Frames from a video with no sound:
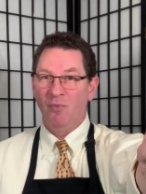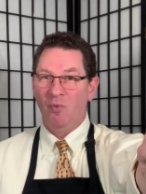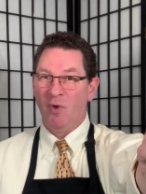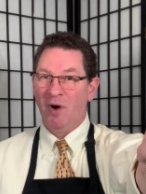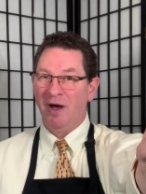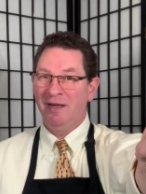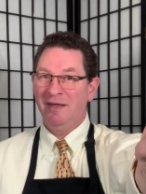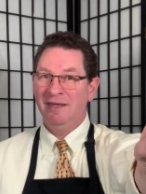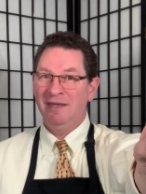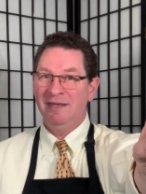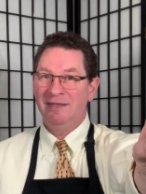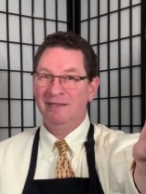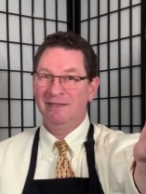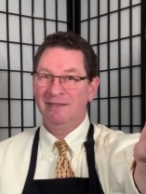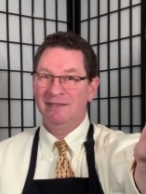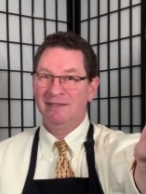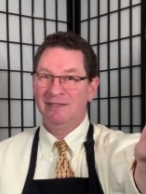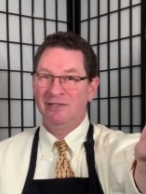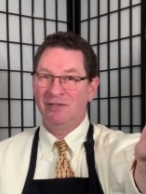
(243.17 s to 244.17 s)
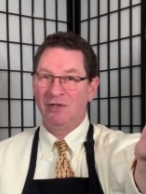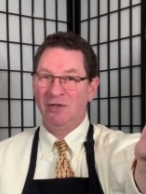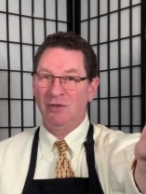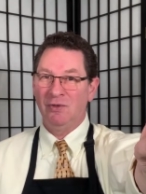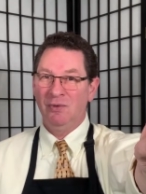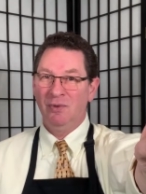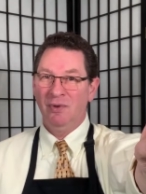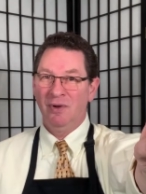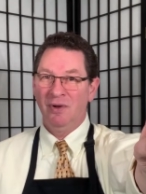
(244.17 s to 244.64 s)
1,
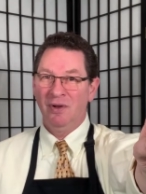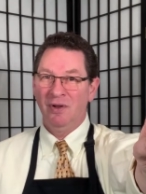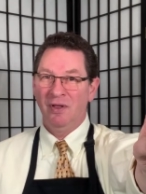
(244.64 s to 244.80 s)
2,